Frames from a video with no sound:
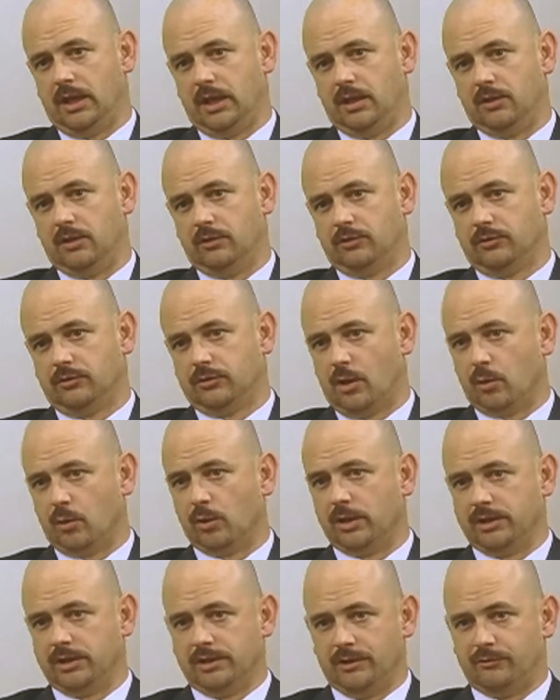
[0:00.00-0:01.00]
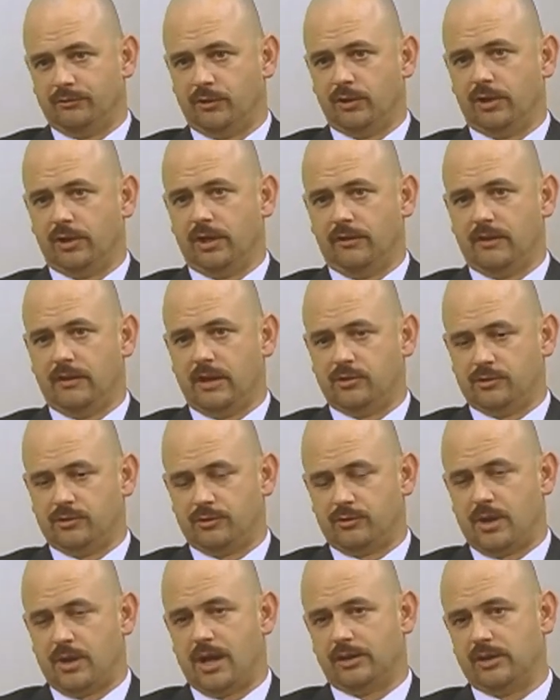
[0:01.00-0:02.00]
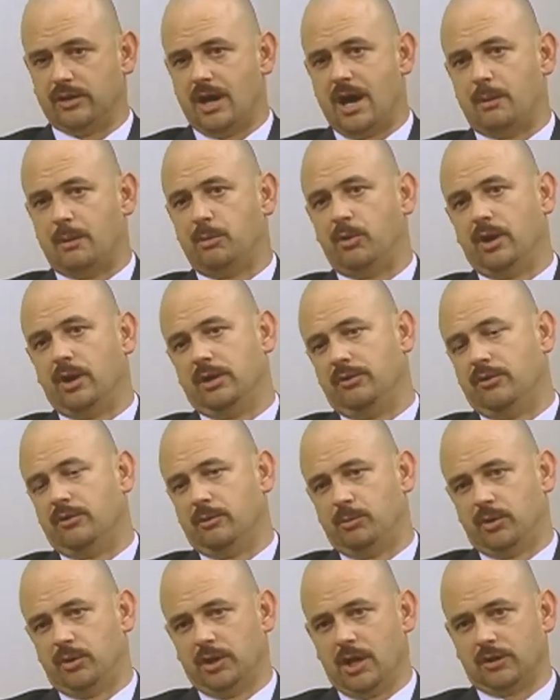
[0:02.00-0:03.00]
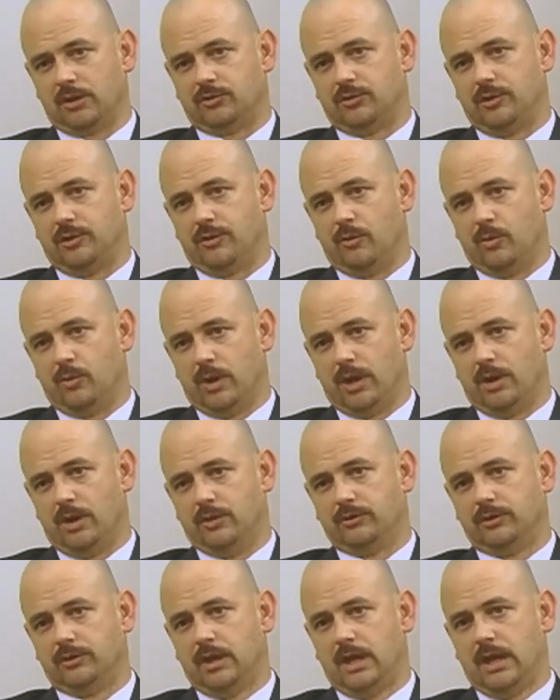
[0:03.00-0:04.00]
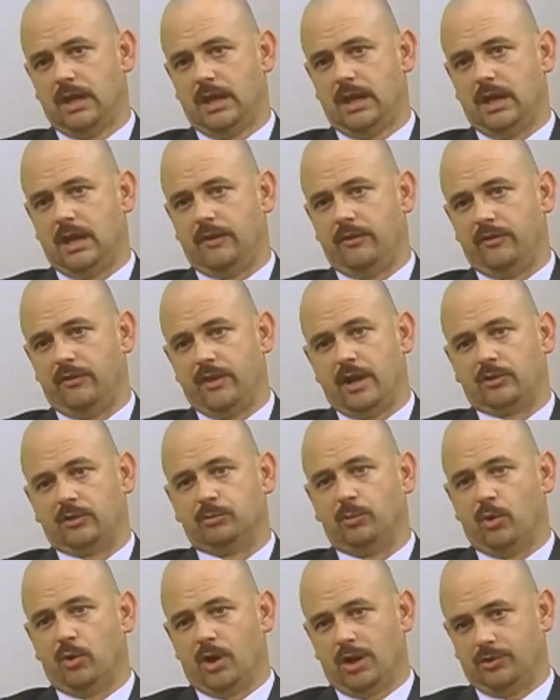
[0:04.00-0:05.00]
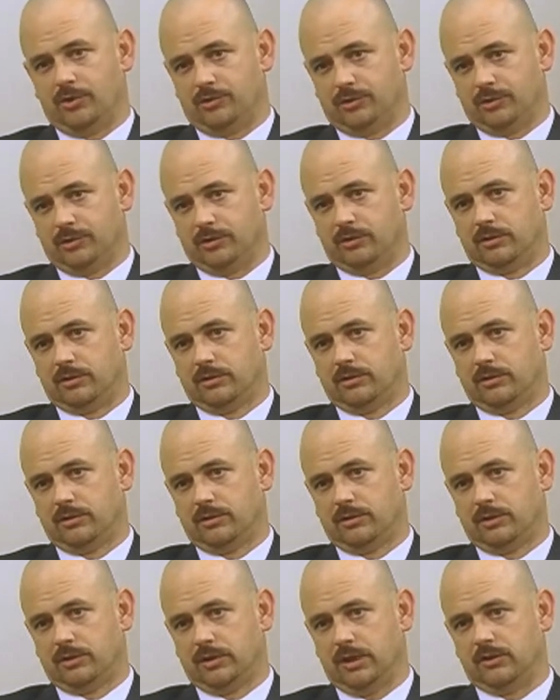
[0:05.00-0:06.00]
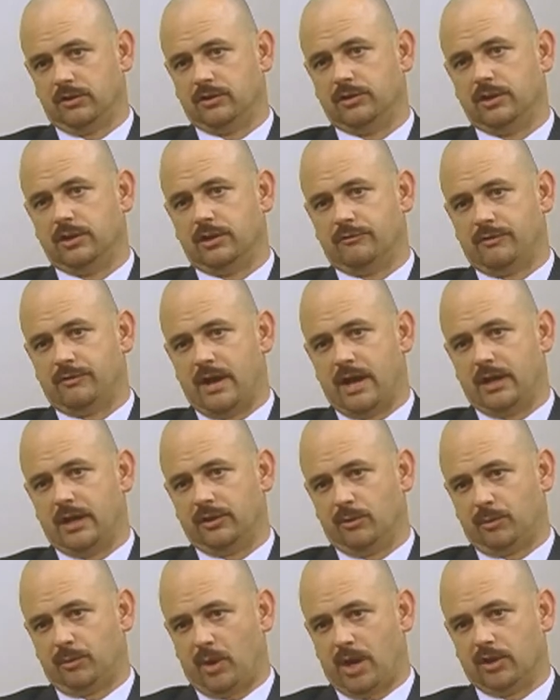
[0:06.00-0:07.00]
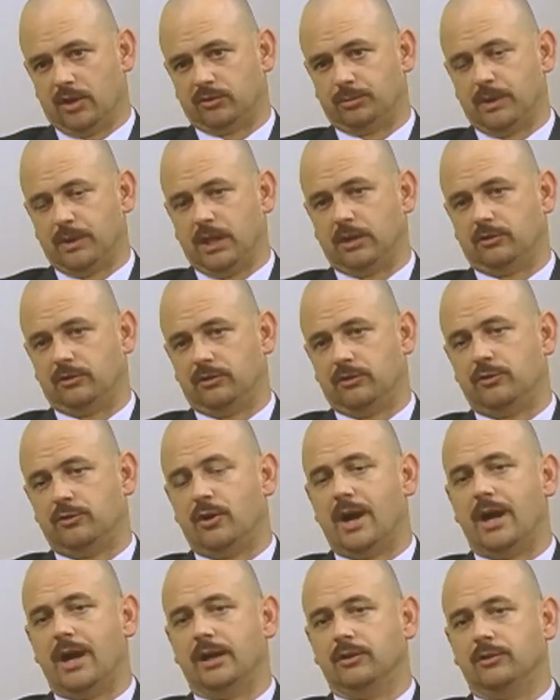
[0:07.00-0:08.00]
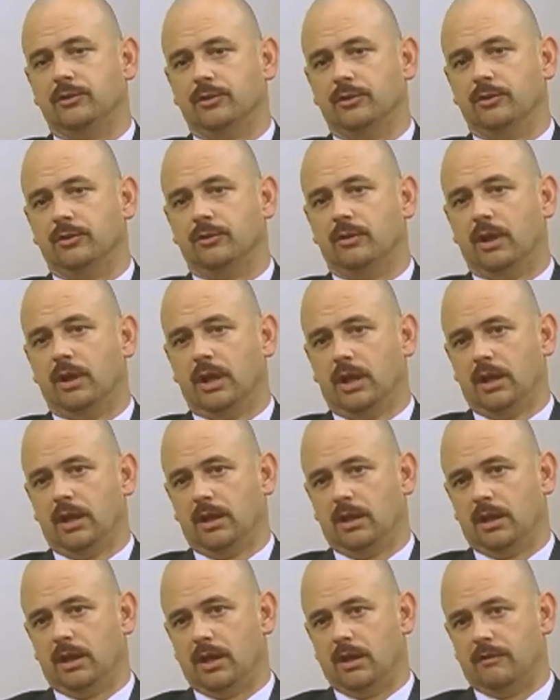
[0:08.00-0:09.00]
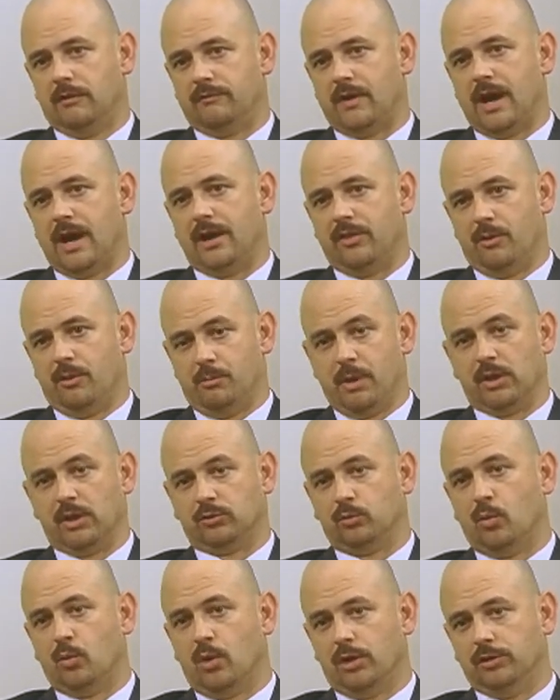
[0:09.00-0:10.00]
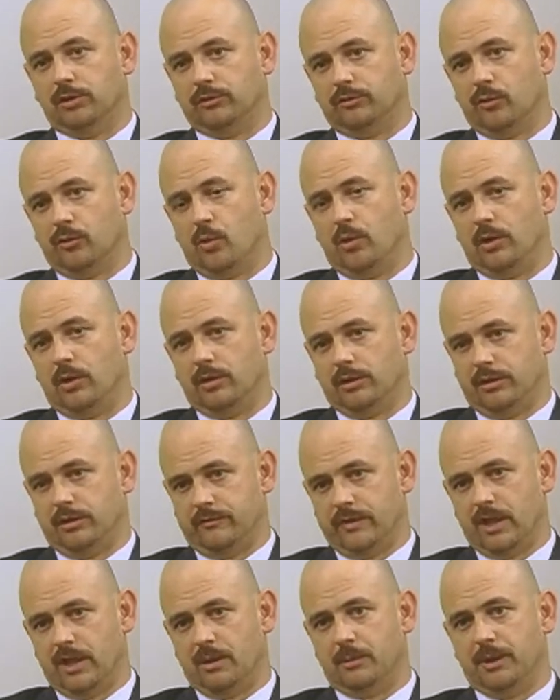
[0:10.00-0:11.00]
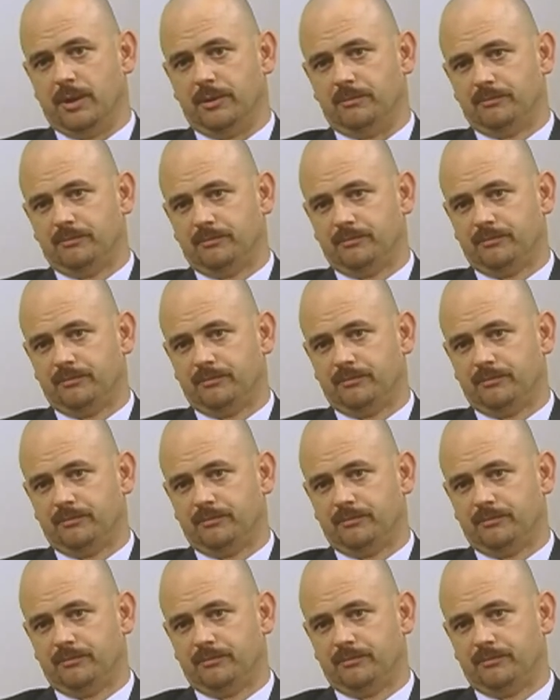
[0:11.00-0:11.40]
is totally different in that you're trying to operate the production in the wells, and then the exploration is identifying the prospects and trying to find the best ones for development.